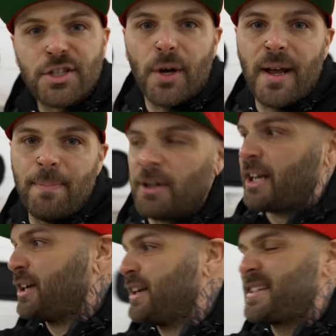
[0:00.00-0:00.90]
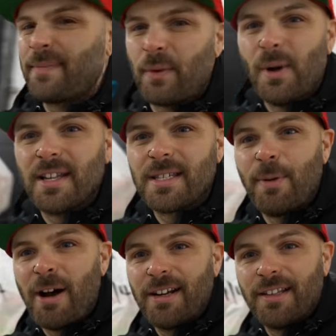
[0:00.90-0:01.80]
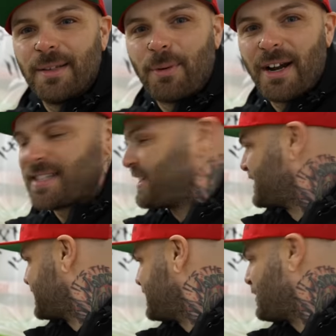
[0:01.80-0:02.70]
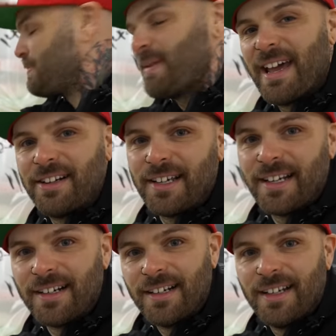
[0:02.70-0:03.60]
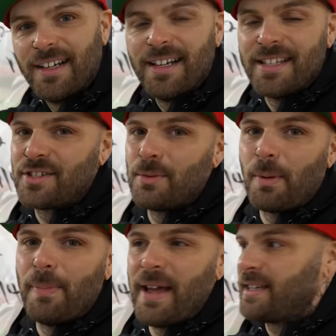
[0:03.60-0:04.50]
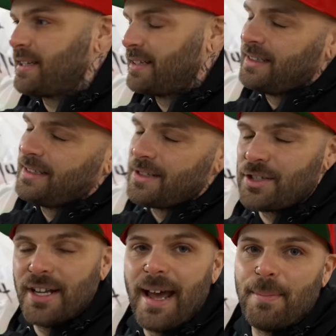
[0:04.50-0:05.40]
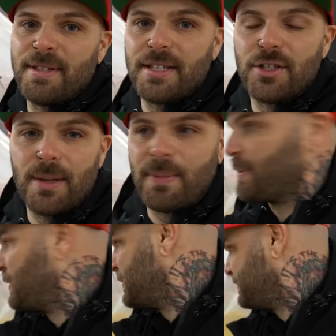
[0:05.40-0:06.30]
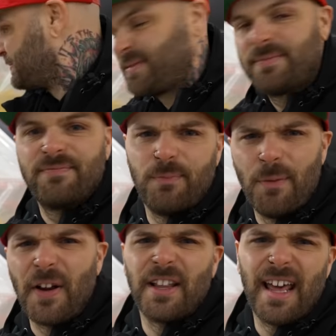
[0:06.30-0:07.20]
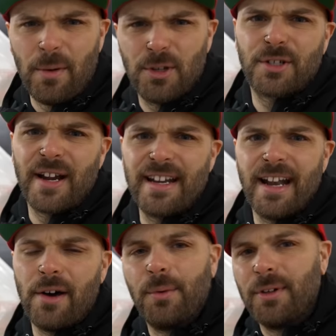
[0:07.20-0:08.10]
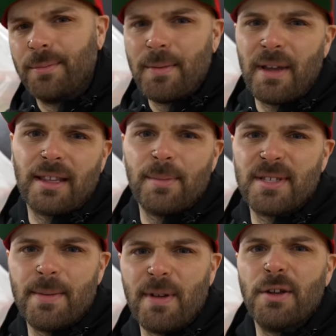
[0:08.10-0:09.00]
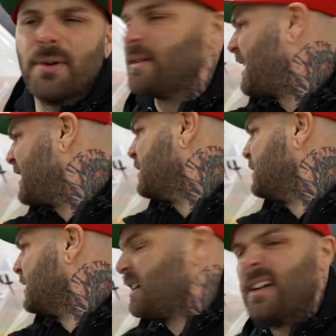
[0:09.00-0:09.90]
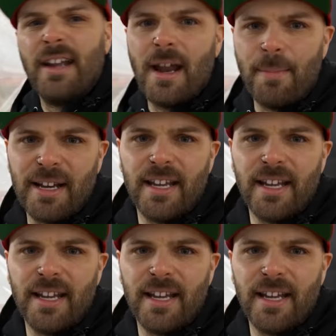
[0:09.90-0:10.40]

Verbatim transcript: showed up looking good except for one spot on the press. You can see one panel here is super bent. Shit happens in shipping. We'll, we'll figure that out. We'll straighten it out. We'll maybe get them to send me a new one. I don't know. Not a big